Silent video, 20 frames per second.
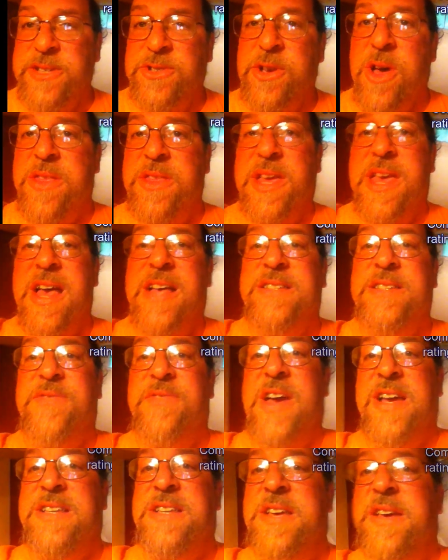These are all the kinds
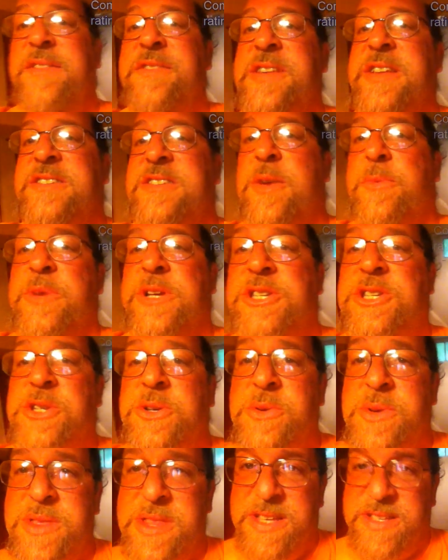of activities that we
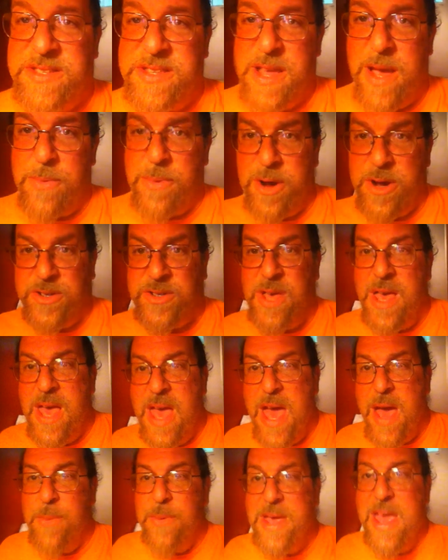do in these networks.
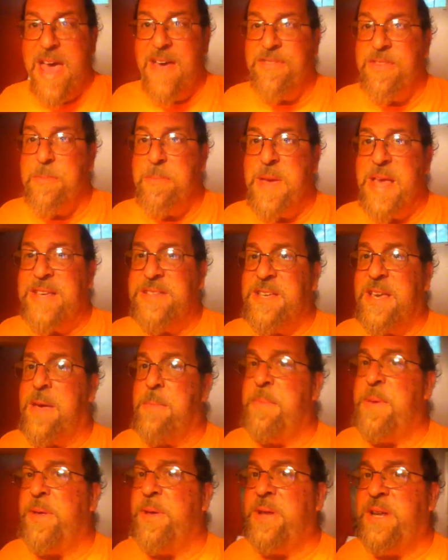And we have the
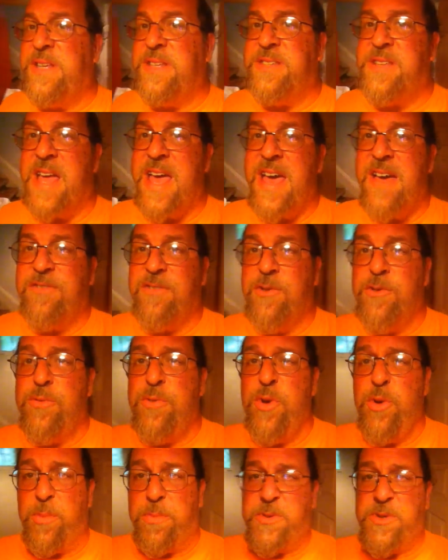basic abilities to have
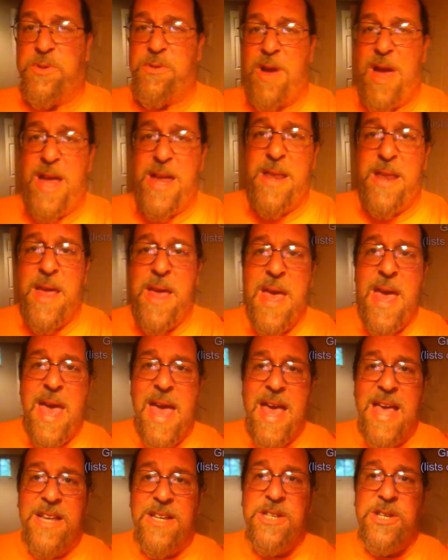groups, right?
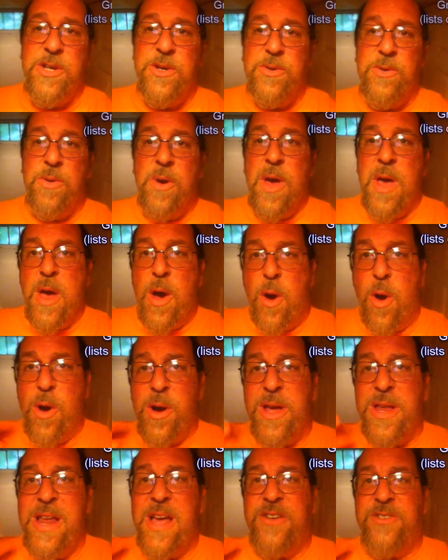And to
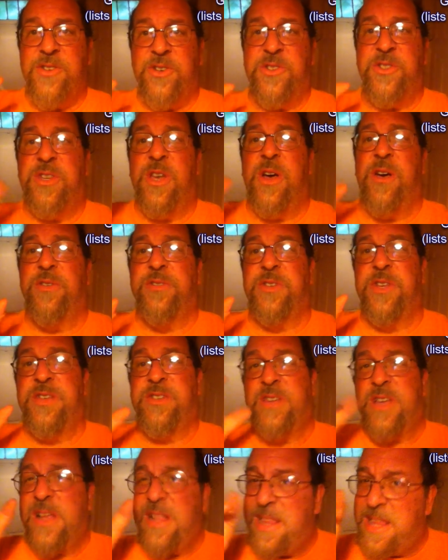organize ourselves
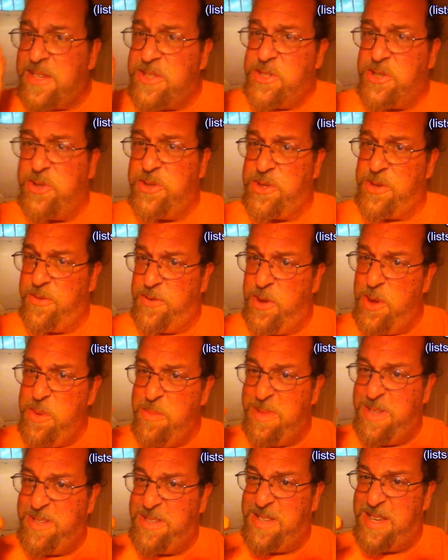as clusters of
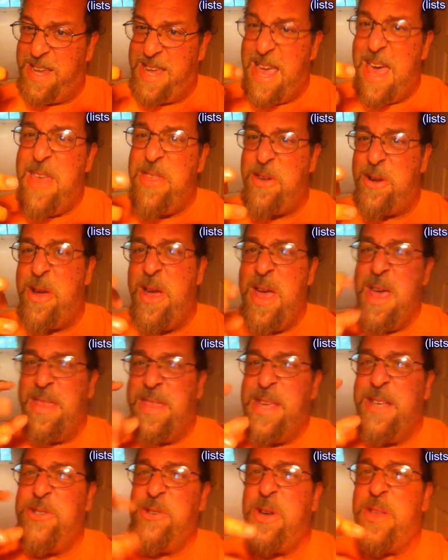humans together.
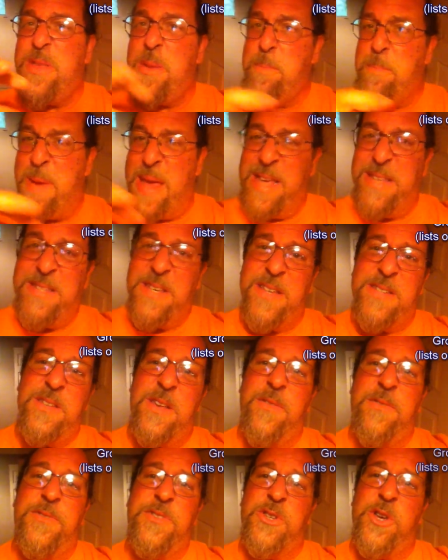These are all the
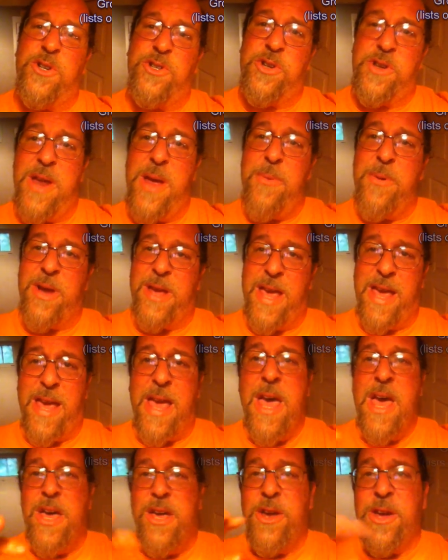basics of social
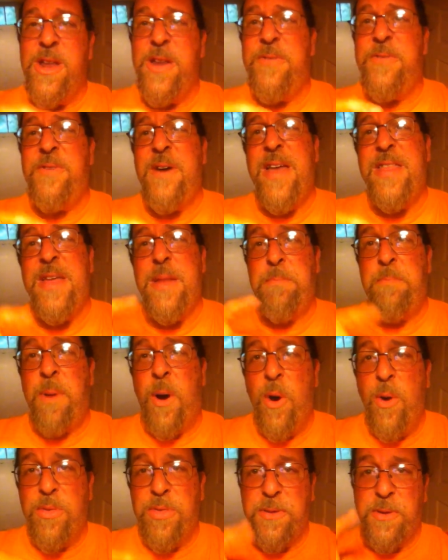networking. You're going to find that
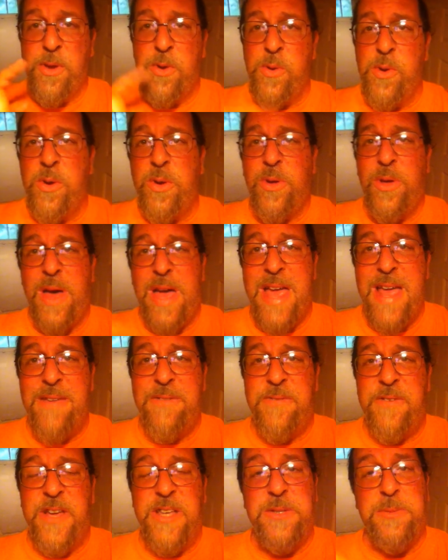both Google
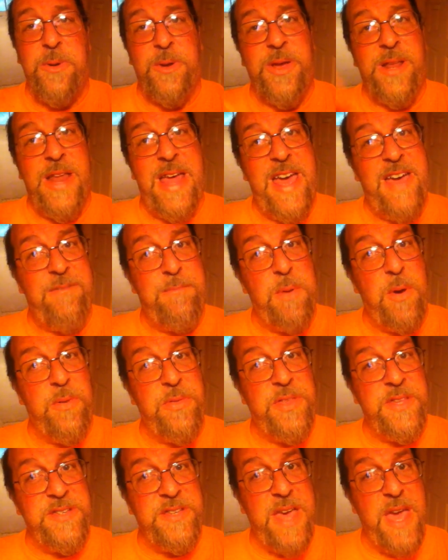and Facebook are going to have
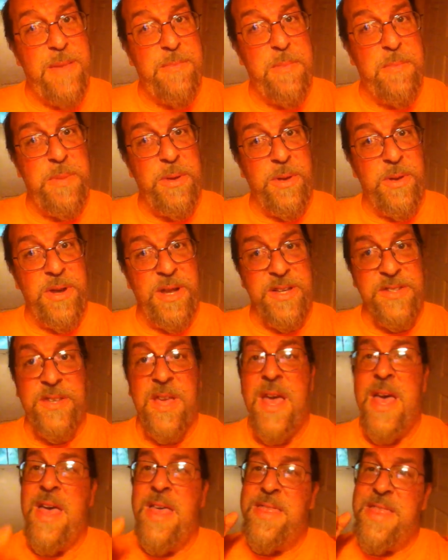both these
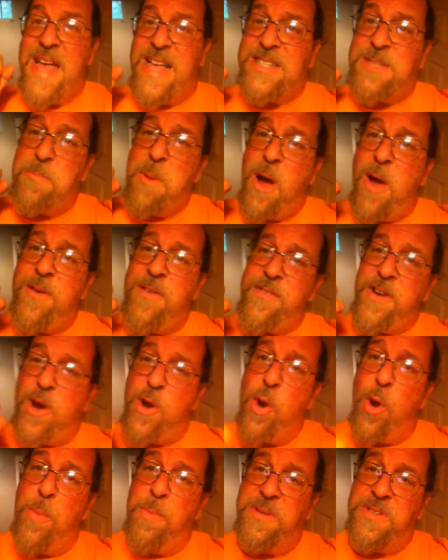capabilities. That's part of
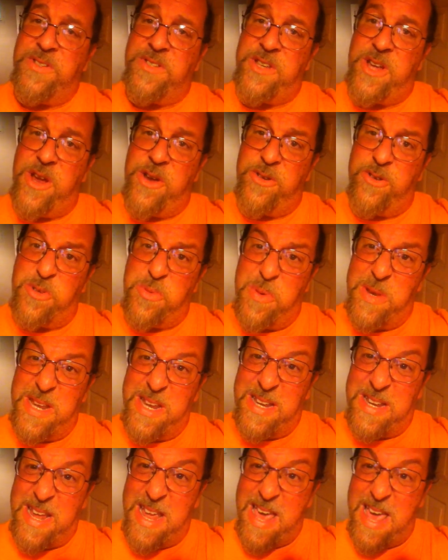our open standards we
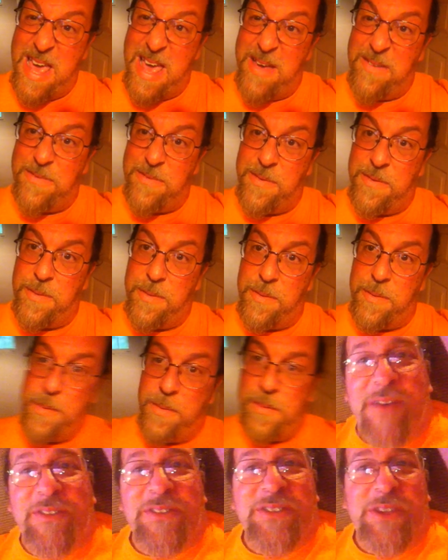need to have.
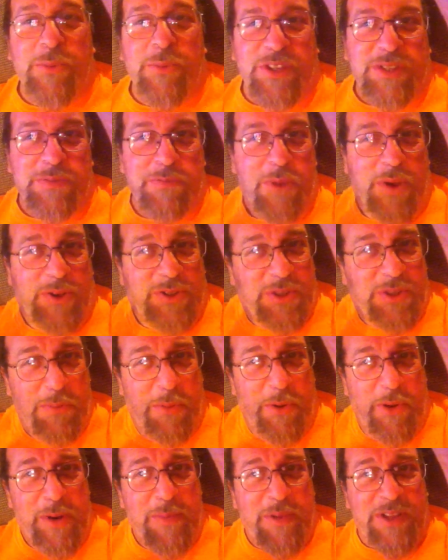Obviously, what's most
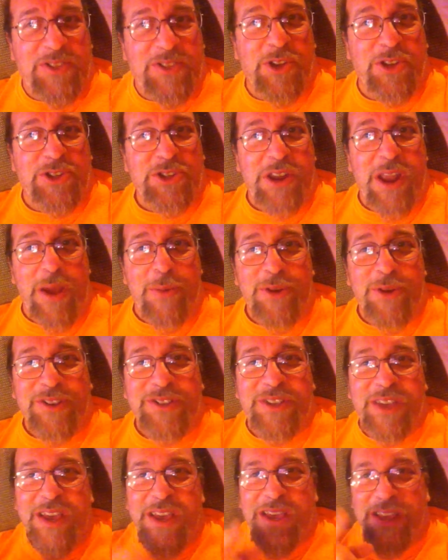important about social
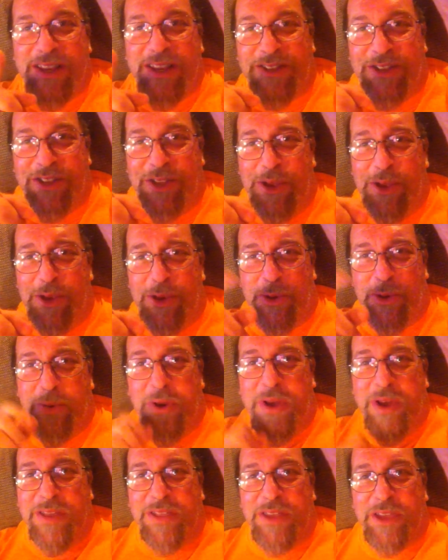networks is
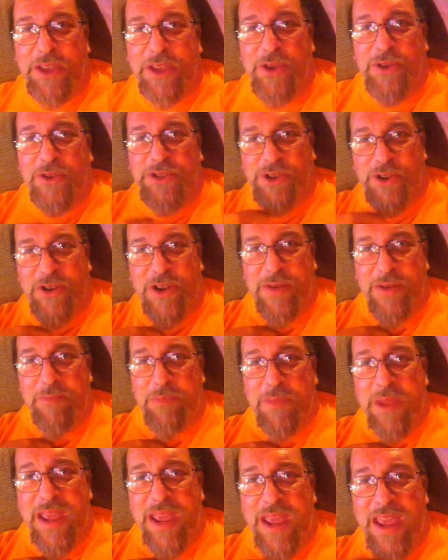you, the user,
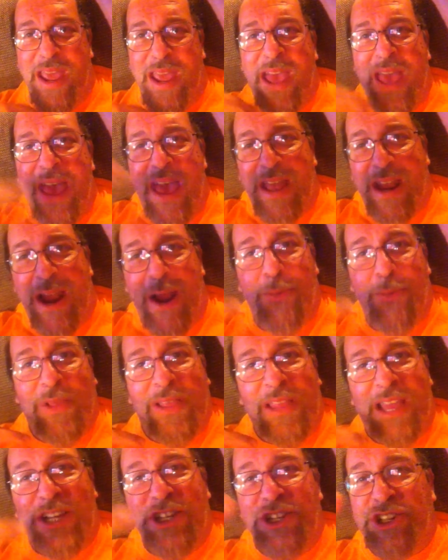and me, and our
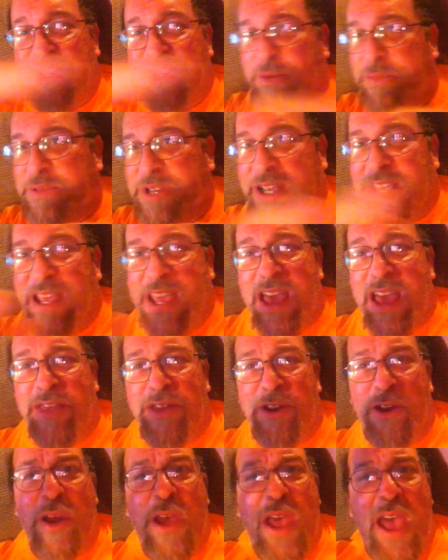relationship
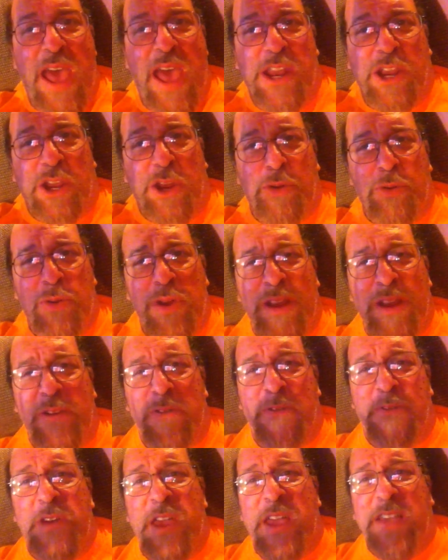together, and a grid
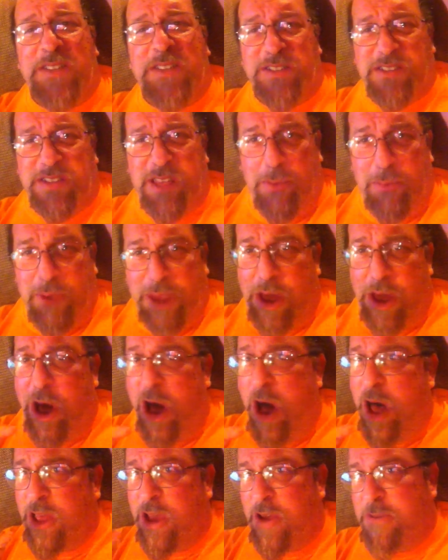of faces that we
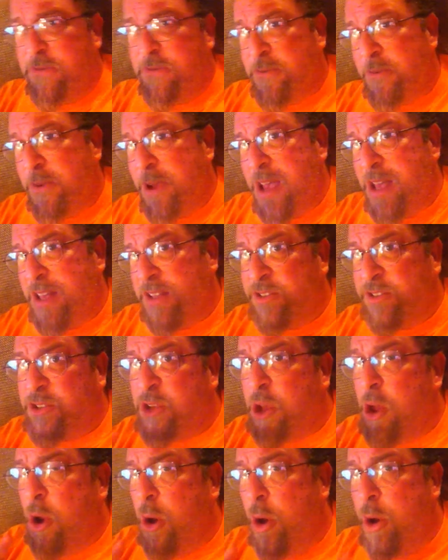call our
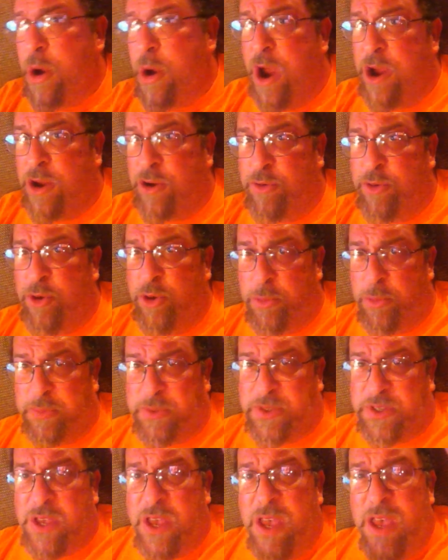friends or our
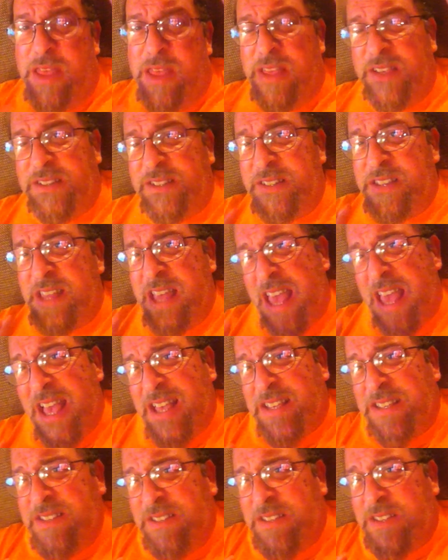groups. This is the
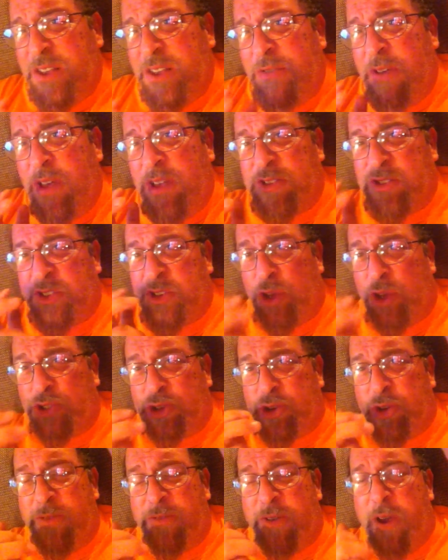essence of a
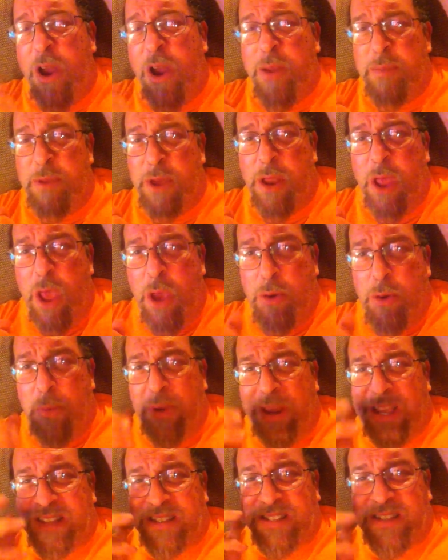social environment,
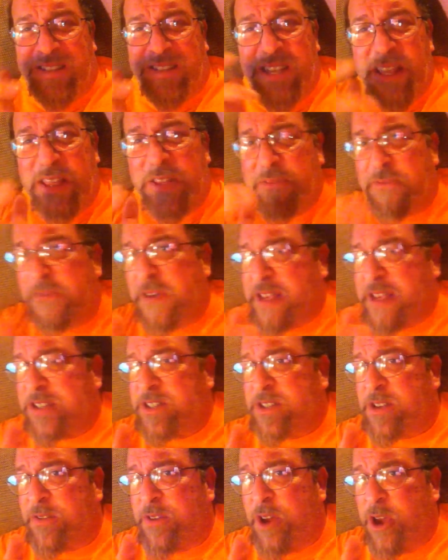where we can see the
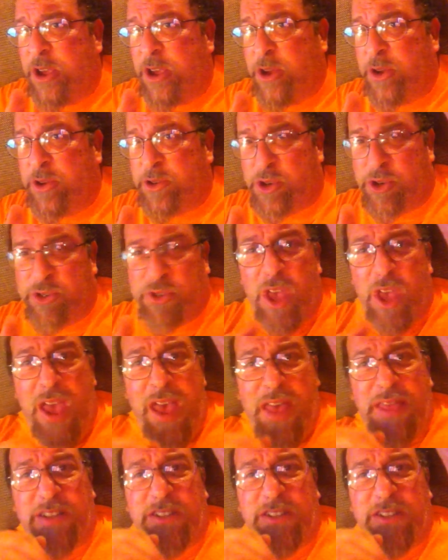faces of our users.